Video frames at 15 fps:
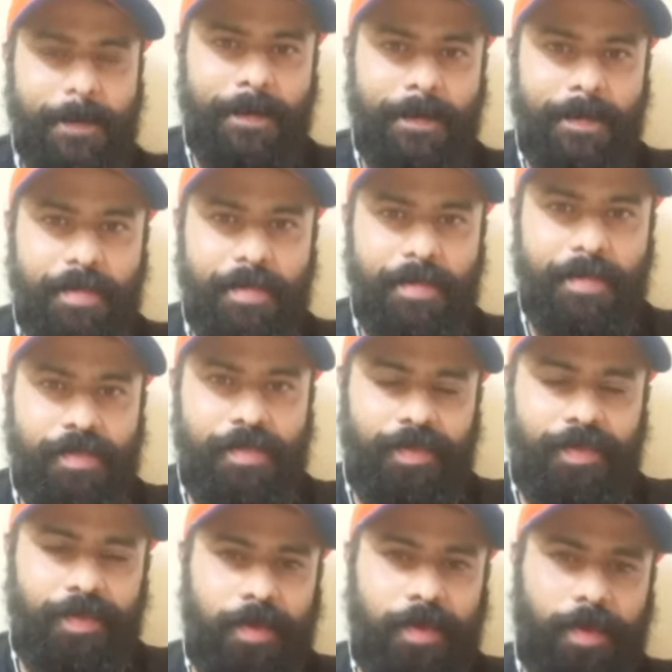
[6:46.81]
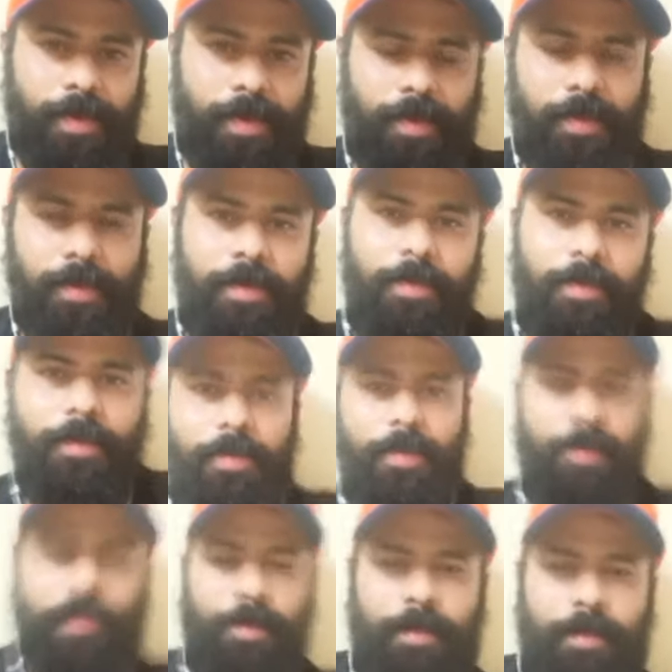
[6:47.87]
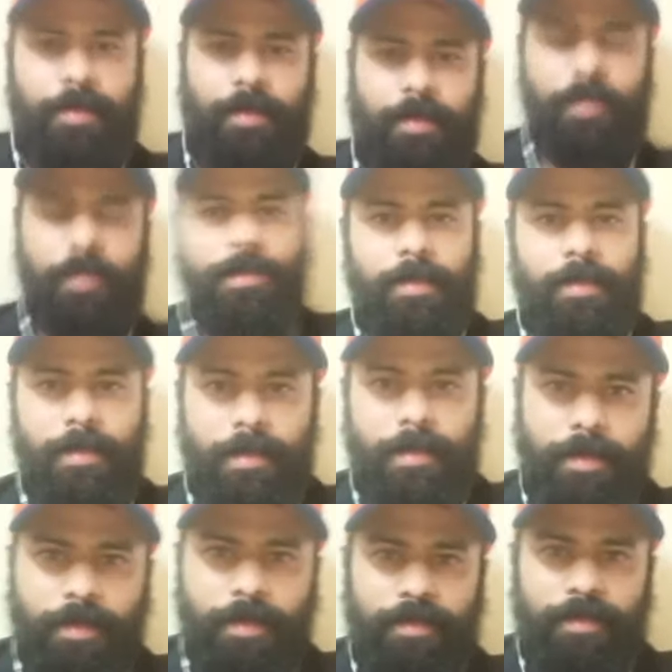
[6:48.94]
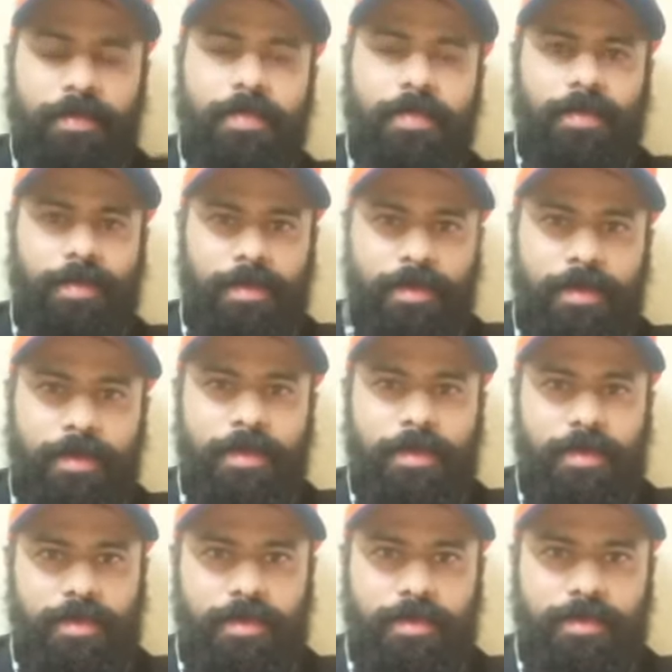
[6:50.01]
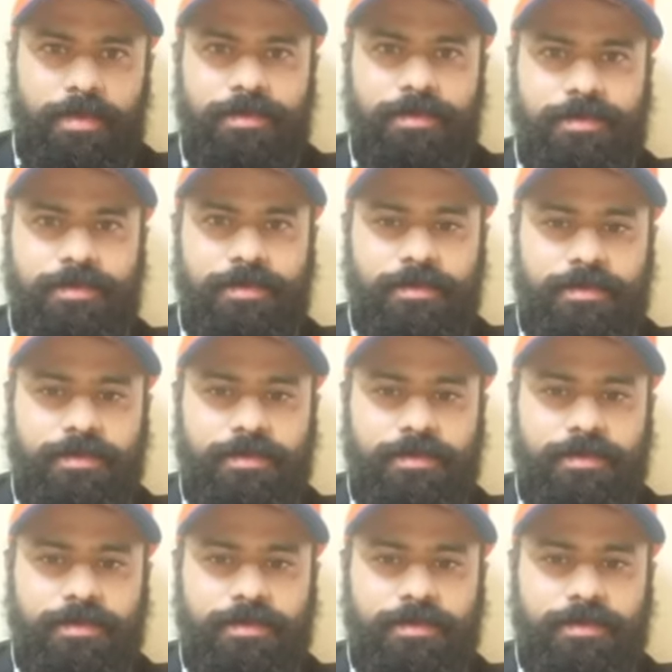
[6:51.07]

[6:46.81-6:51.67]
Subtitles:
This person isn't speaking.